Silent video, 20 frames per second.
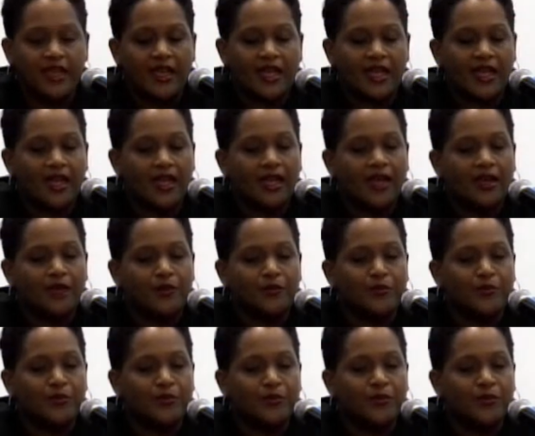
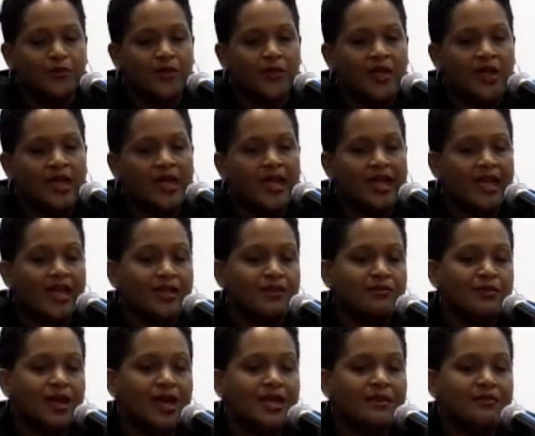And
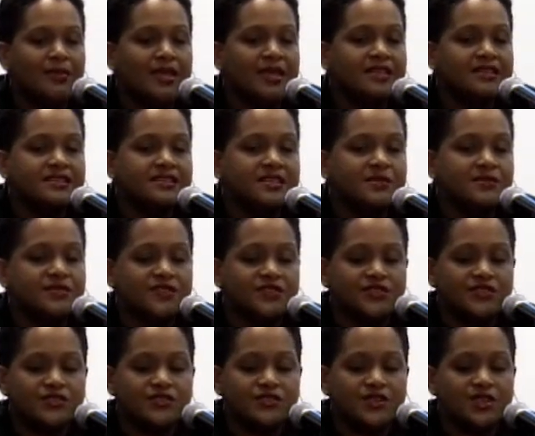my main tip to
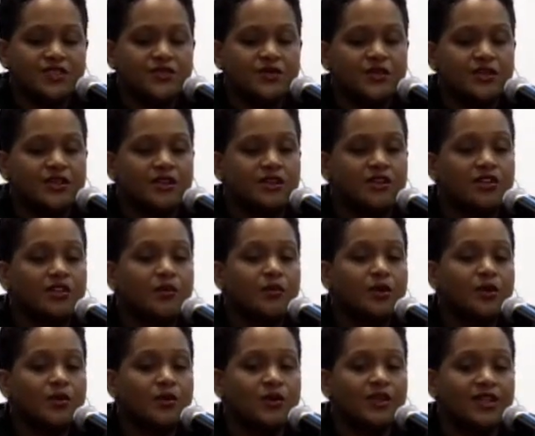students when they're
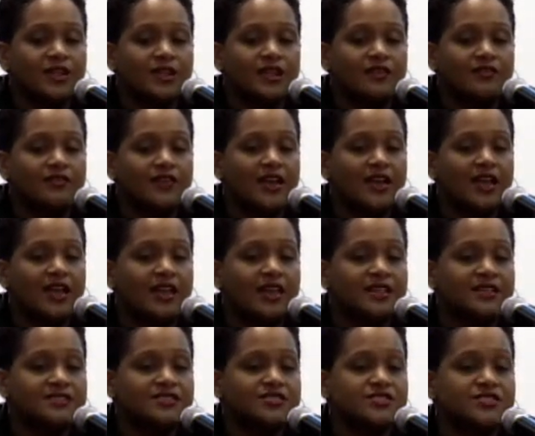uploading a file
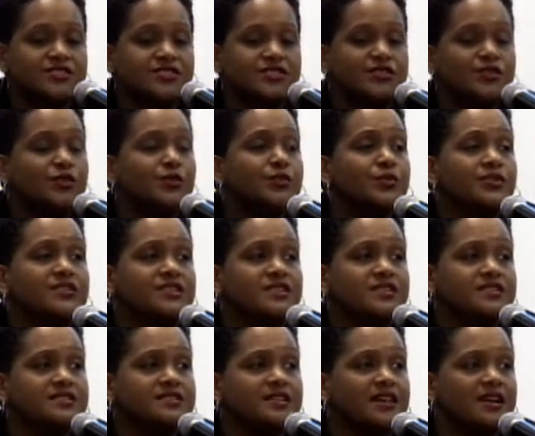is just don't put in
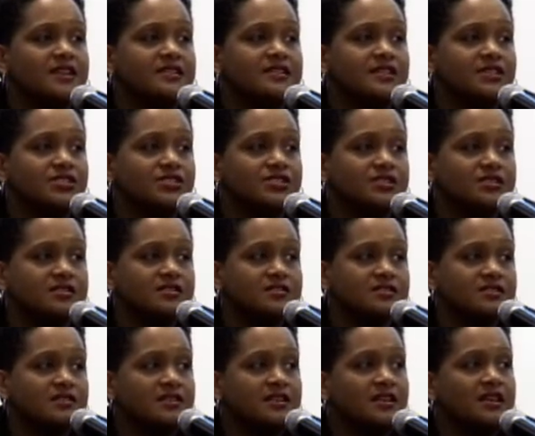your
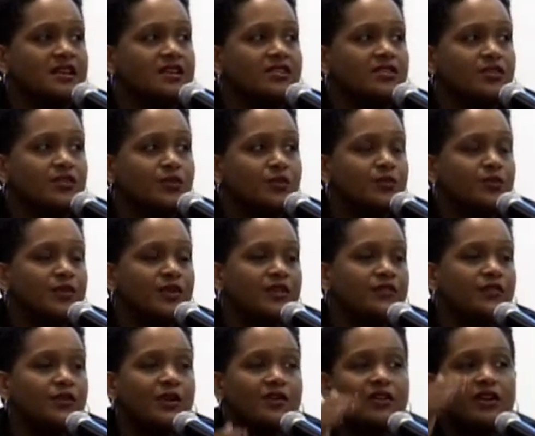citations. If
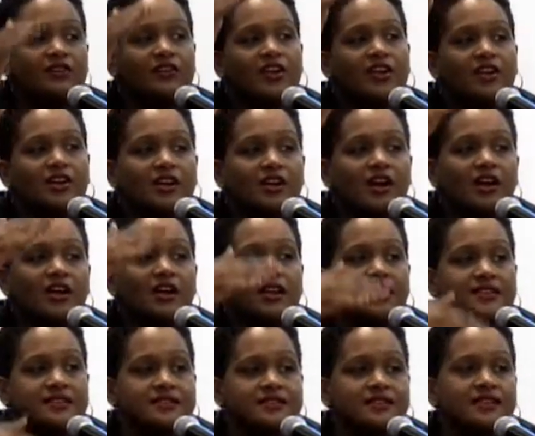you have a very long
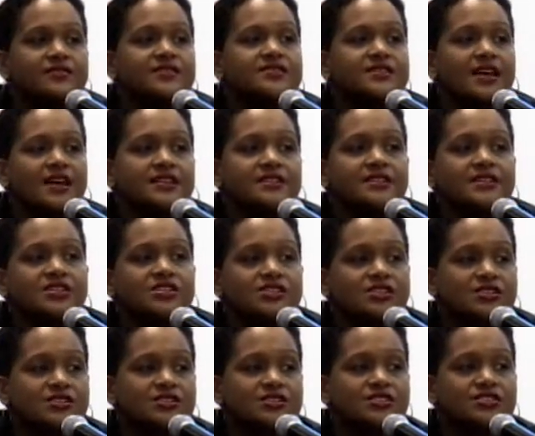list of
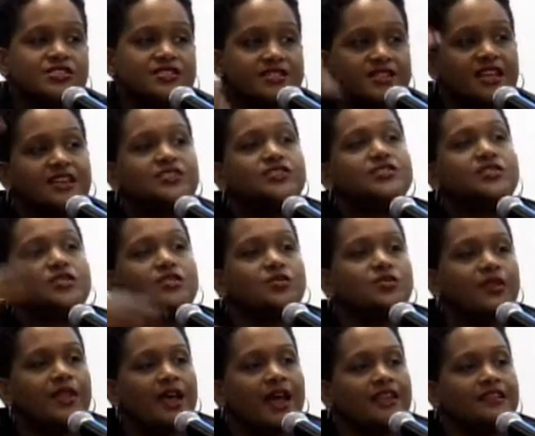citations, just
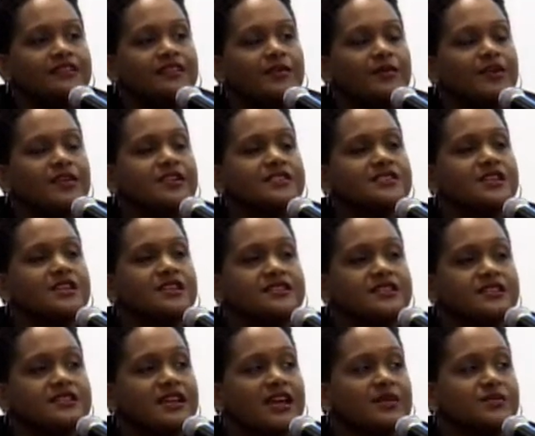exclude that, because a lot
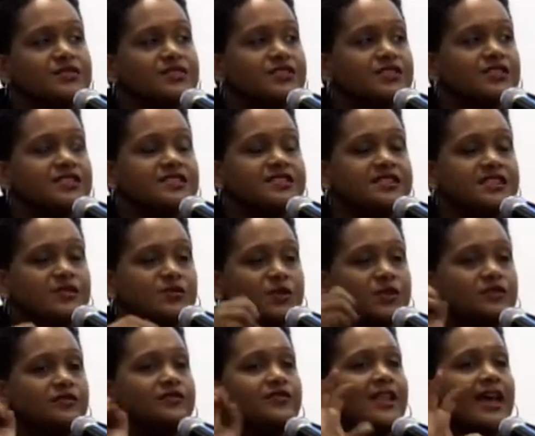of times Turnitin will
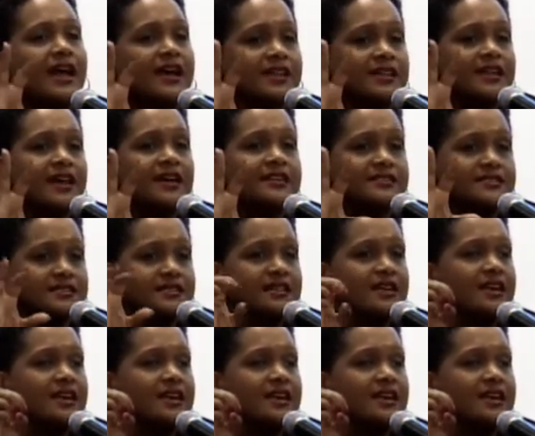flag that